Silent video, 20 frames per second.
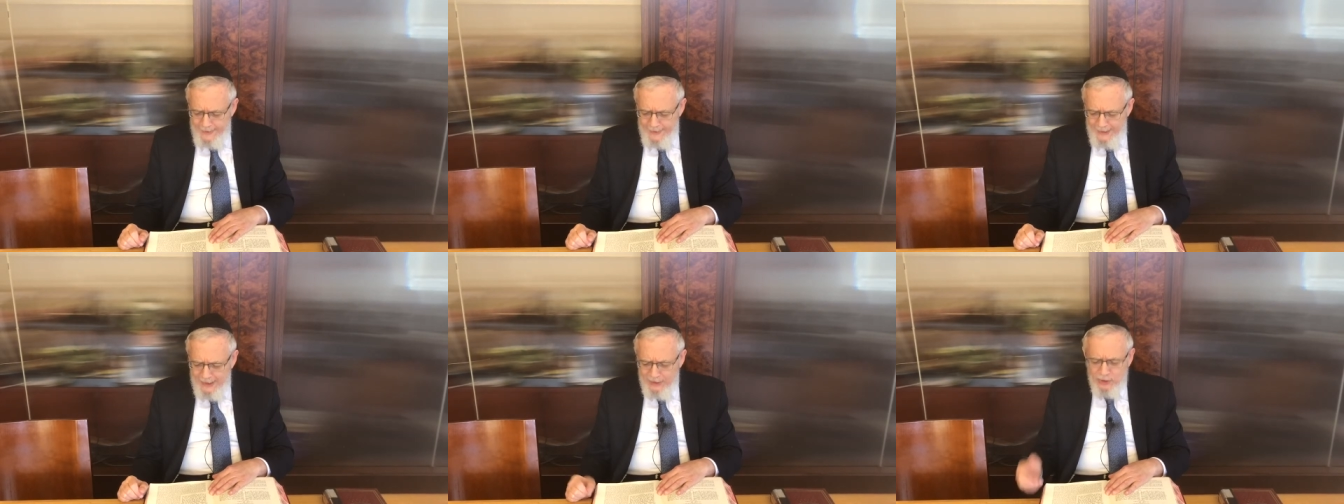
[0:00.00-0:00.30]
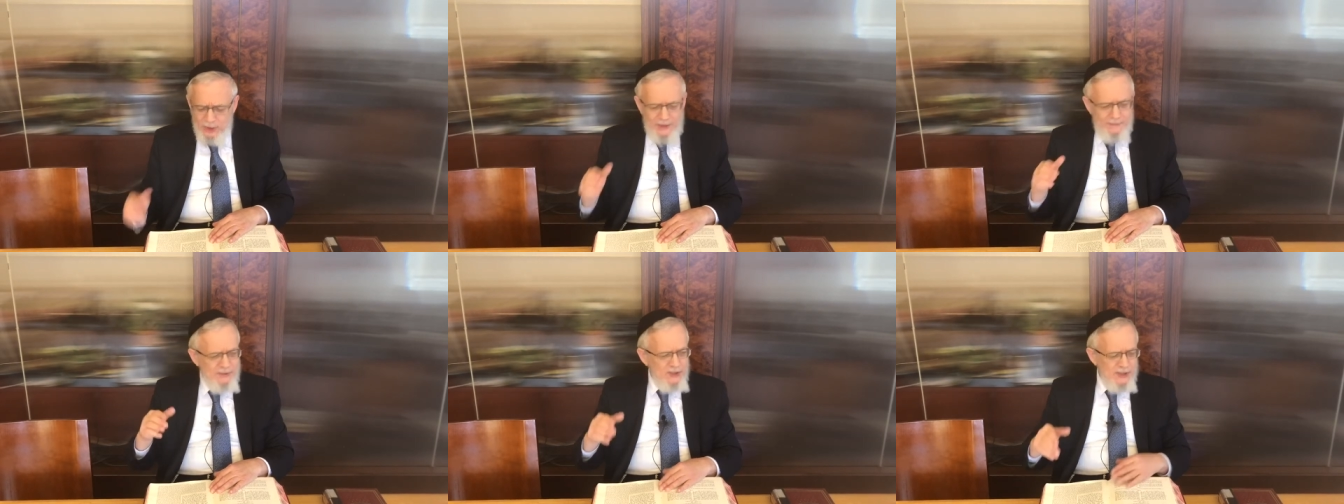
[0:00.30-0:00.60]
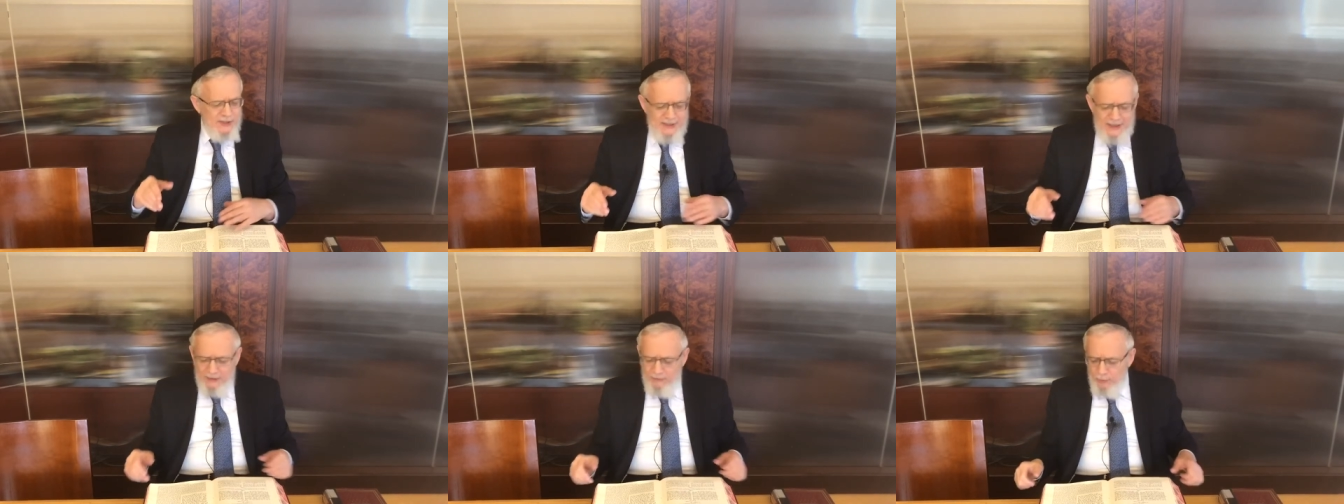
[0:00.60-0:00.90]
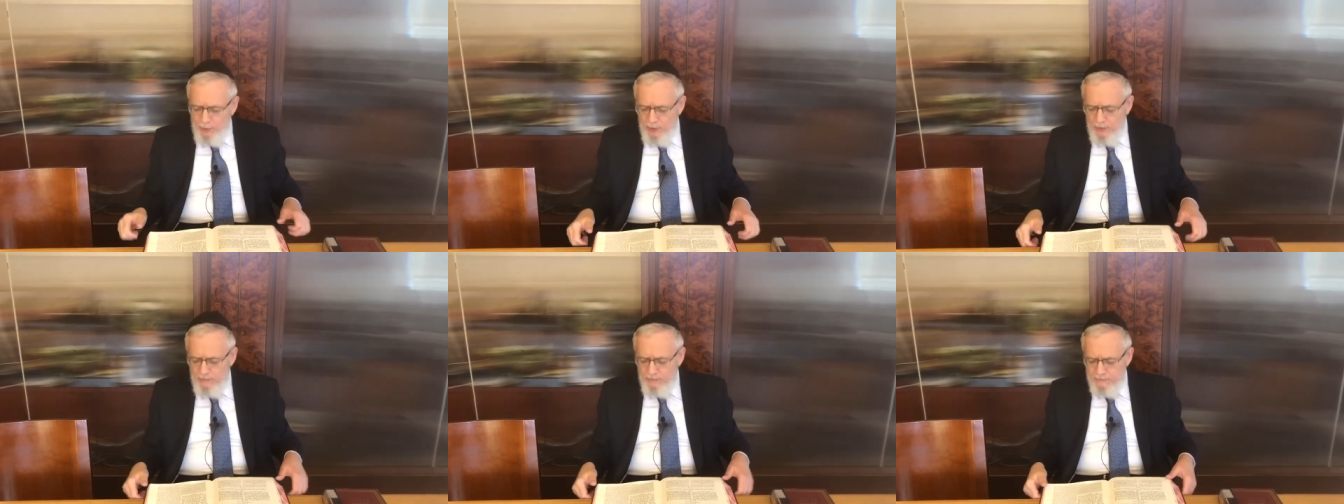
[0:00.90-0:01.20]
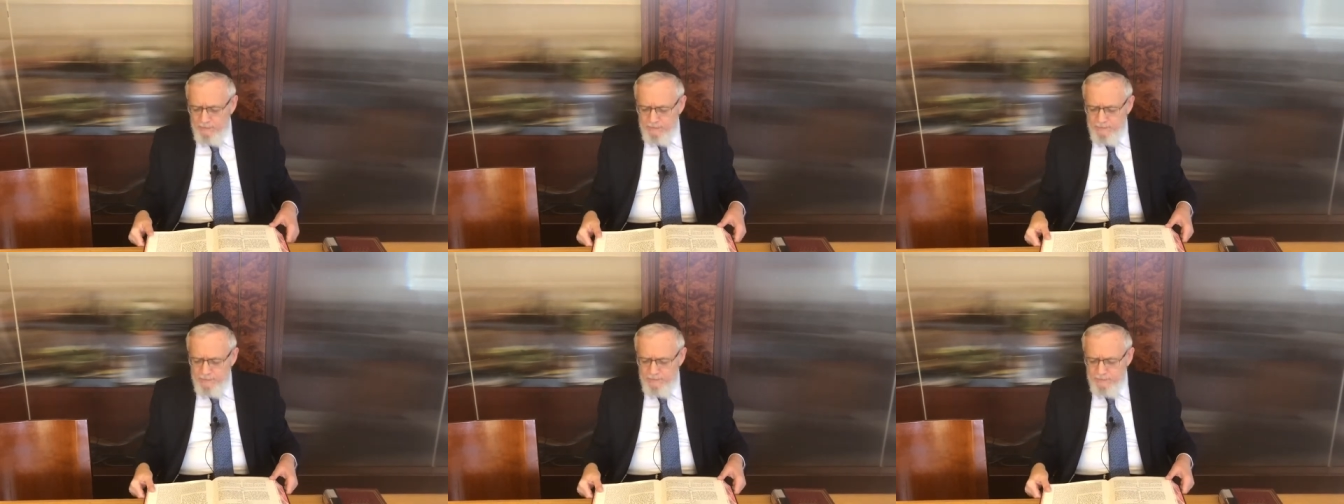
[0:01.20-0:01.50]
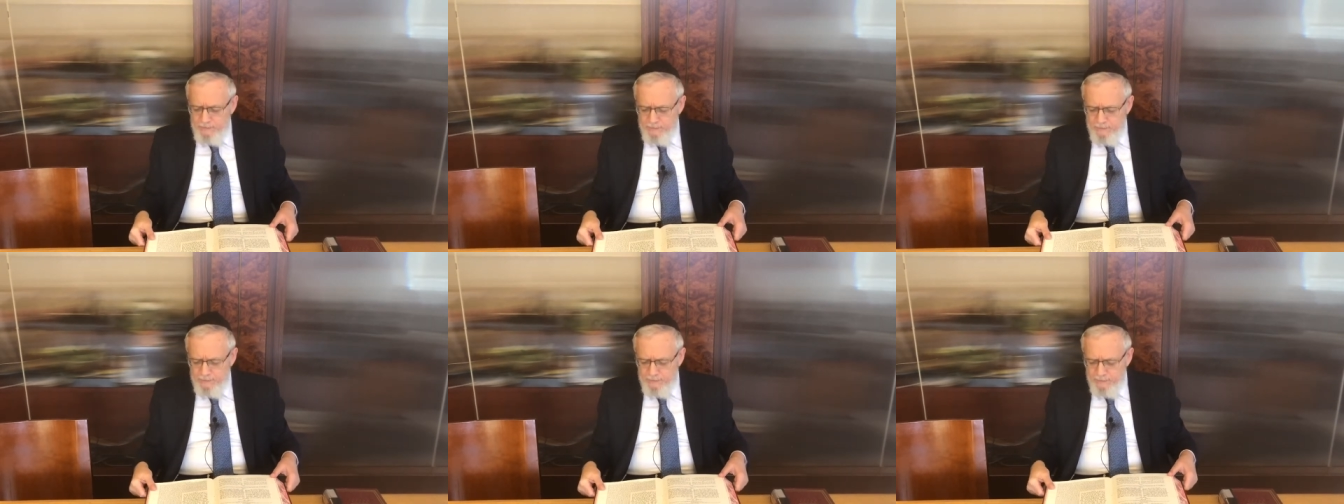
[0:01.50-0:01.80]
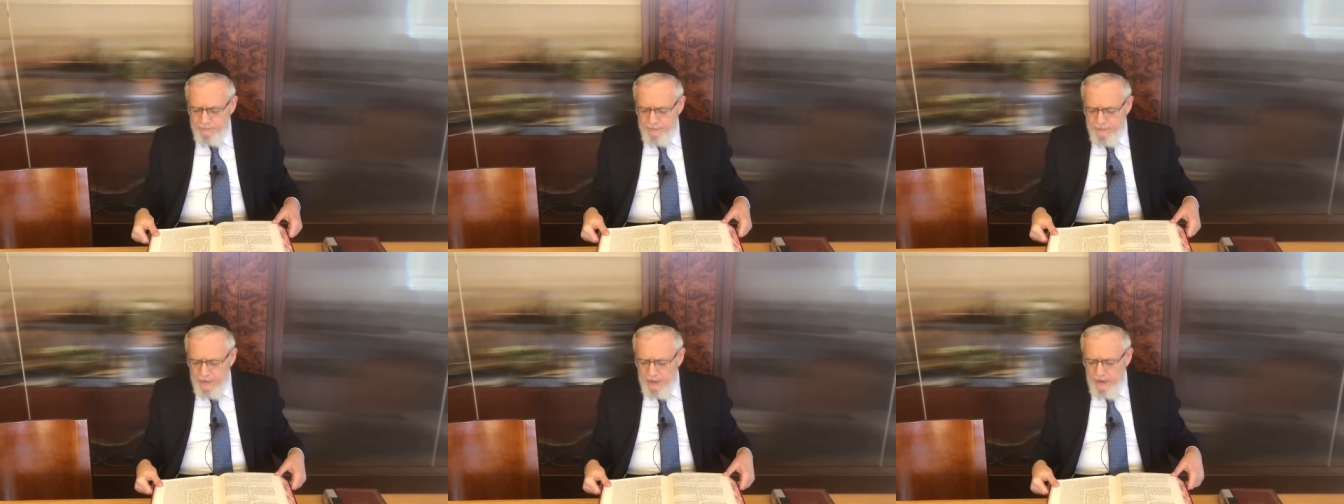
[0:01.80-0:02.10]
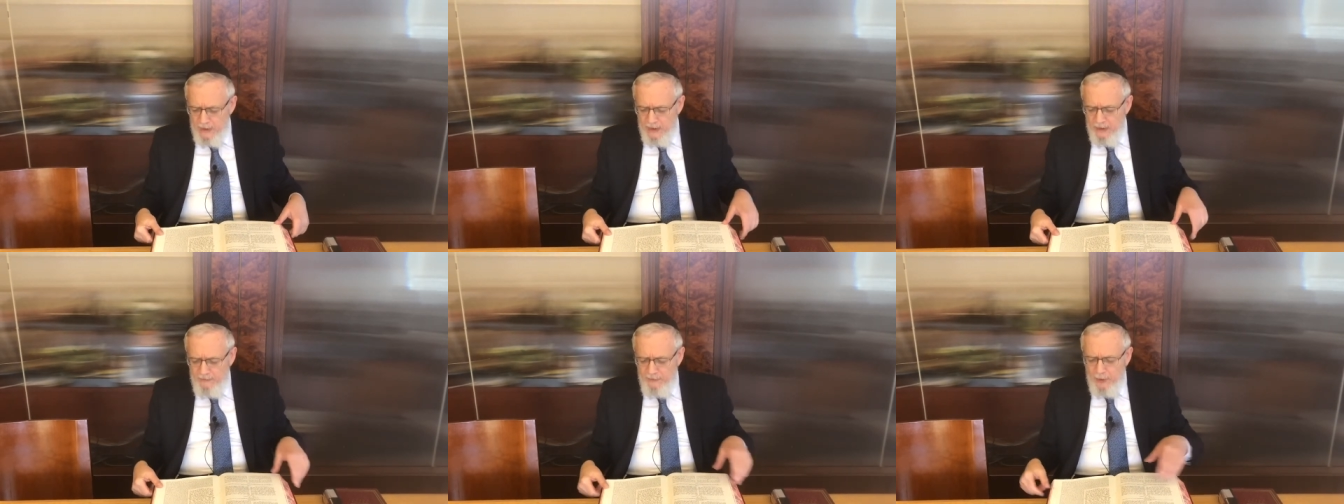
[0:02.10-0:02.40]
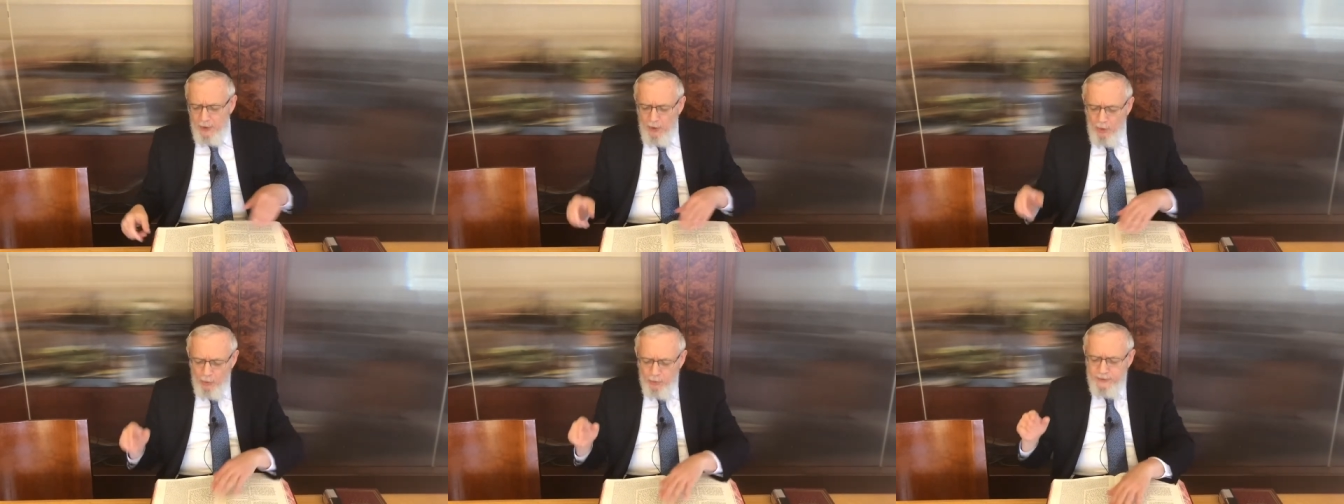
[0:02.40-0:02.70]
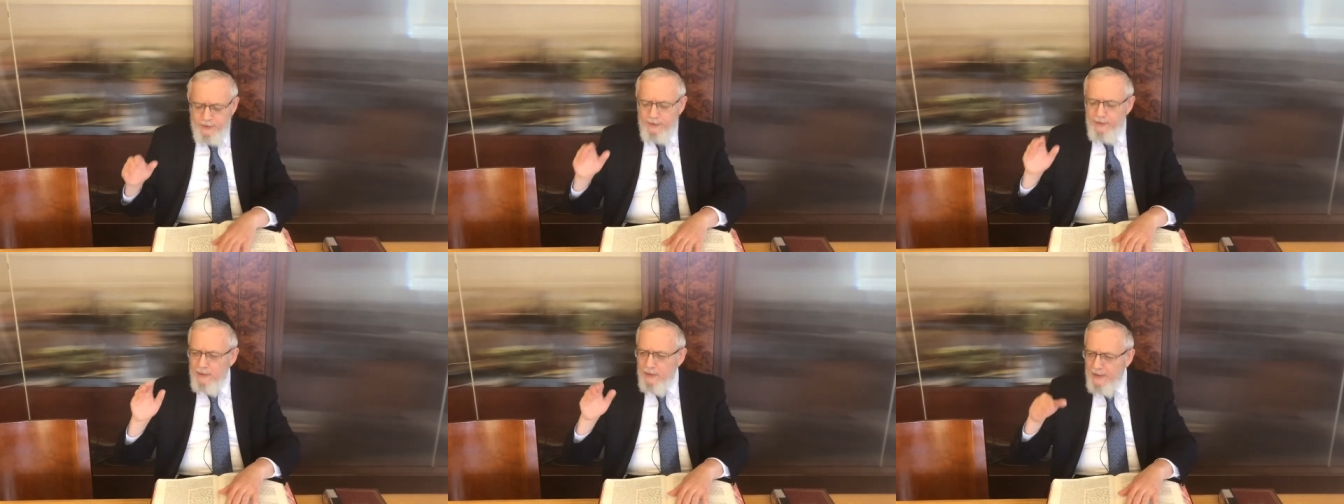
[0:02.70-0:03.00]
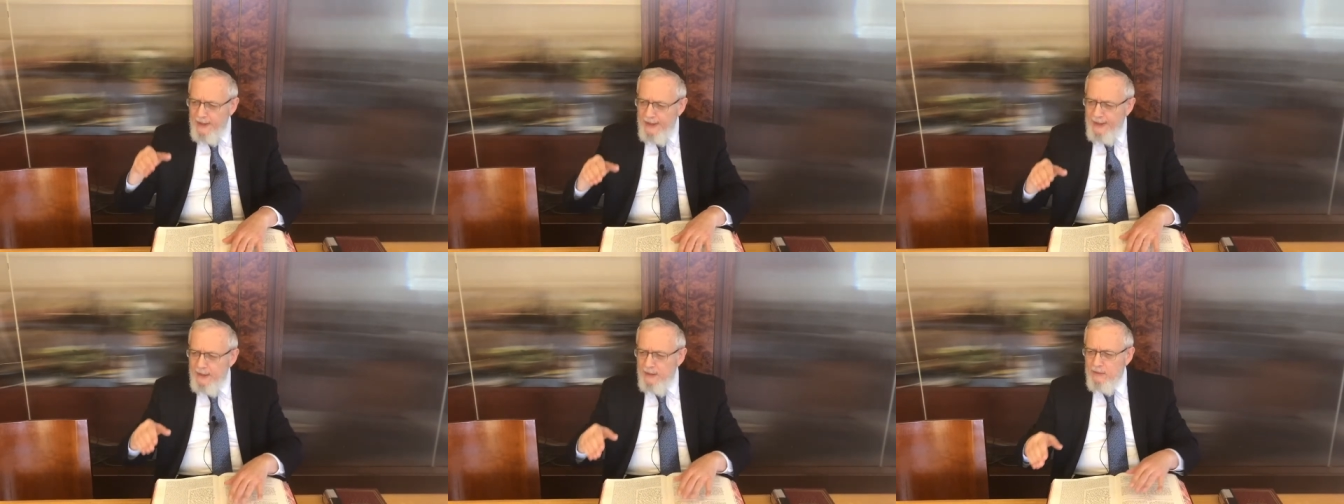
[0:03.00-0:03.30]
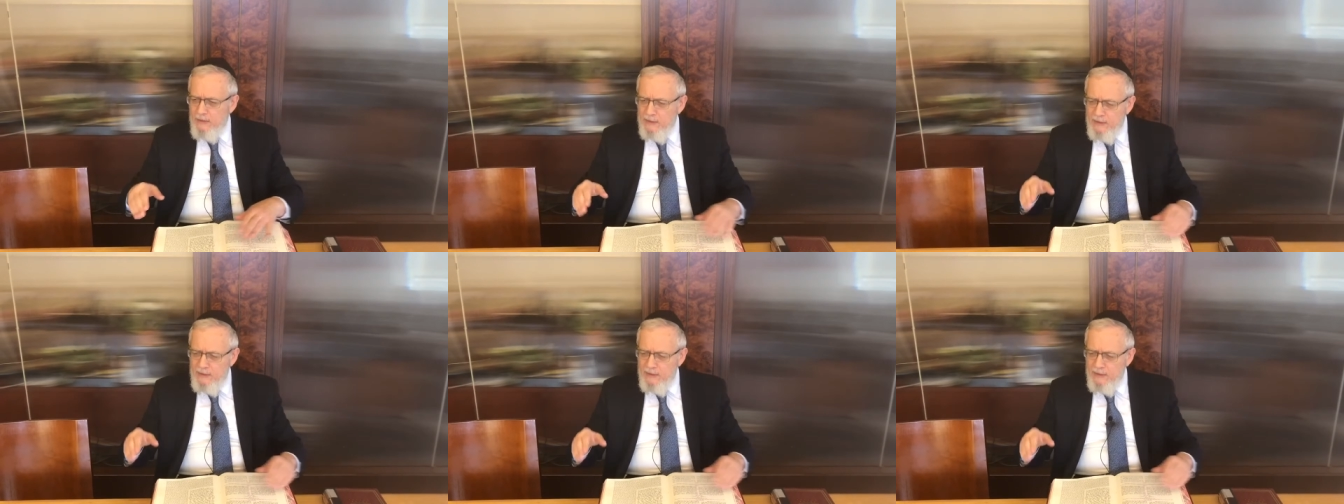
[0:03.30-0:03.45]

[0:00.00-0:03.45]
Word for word: Hashem says to Avram, if you go to the land,